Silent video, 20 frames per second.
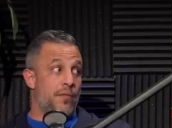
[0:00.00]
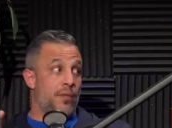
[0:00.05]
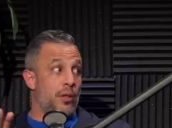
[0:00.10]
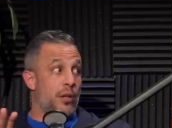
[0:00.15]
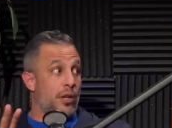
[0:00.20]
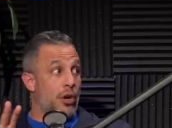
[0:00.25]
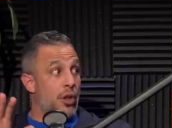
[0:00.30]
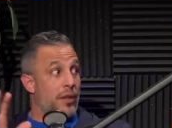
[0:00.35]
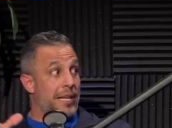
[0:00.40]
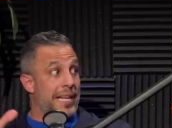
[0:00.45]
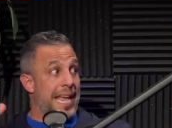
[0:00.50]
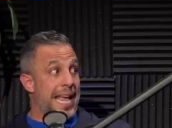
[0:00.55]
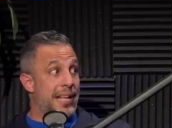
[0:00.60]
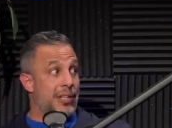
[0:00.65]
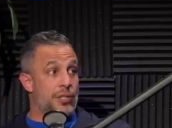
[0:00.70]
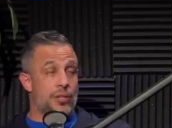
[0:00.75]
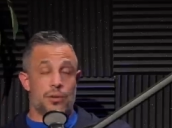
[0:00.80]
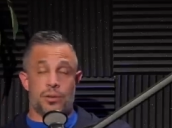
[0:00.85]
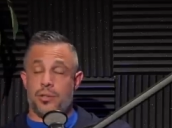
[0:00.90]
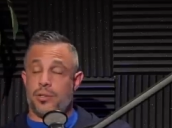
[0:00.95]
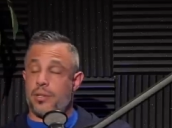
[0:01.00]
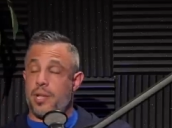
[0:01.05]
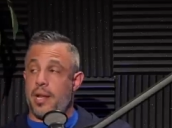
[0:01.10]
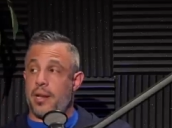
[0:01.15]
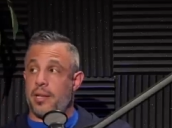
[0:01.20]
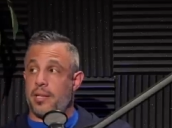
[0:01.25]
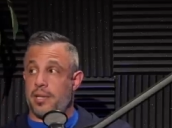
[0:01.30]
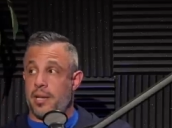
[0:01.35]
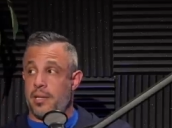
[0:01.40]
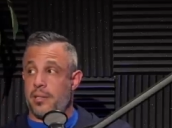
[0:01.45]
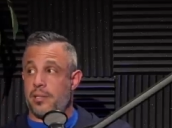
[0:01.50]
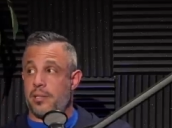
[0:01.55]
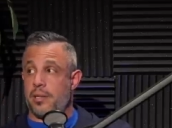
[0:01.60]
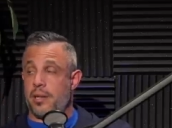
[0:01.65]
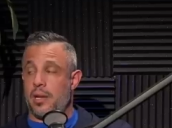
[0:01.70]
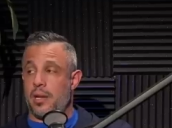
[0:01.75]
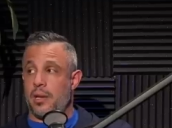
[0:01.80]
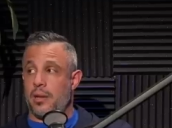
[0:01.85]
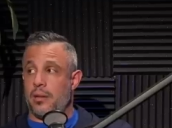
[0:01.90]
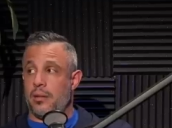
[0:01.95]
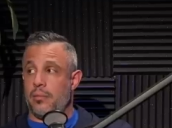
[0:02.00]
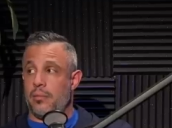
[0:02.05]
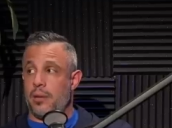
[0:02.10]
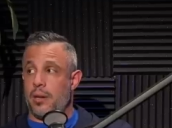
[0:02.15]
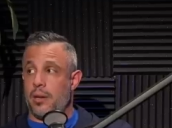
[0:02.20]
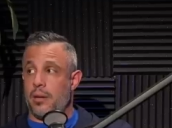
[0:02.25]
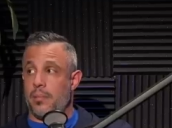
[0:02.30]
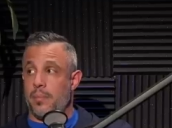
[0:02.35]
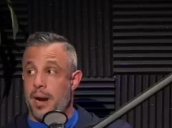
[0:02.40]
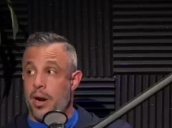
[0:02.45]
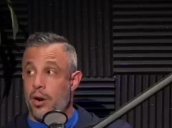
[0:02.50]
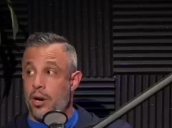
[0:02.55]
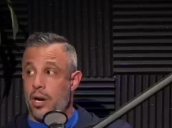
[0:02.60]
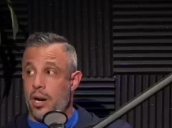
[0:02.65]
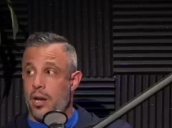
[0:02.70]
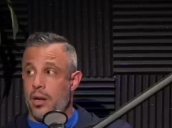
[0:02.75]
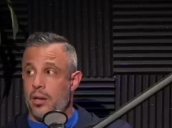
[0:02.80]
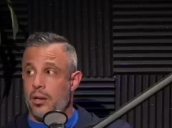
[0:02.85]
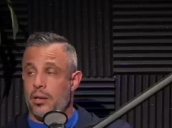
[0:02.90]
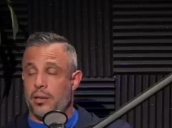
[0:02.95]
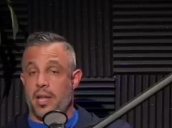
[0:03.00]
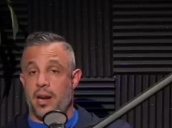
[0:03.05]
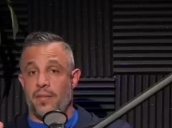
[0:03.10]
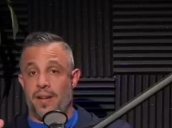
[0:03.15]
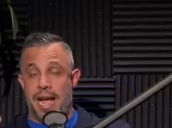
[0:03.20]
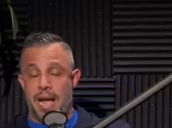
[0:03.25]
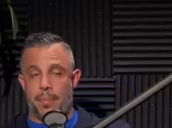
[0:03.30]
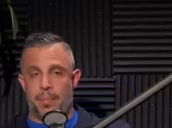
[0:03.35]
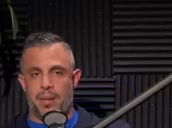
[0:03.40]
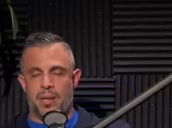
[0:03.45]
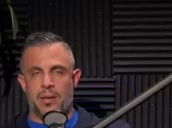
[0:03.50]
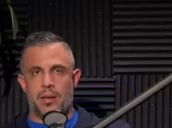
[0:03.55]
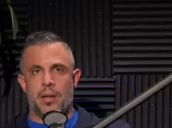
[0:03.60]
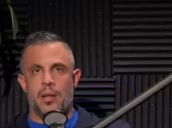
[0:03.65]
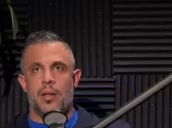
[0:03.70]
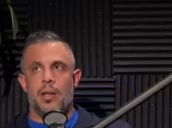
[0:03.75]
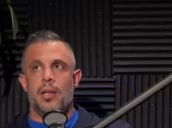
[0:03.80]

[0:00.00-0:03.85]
If you look at all the cancers that exist in, in America that have happened,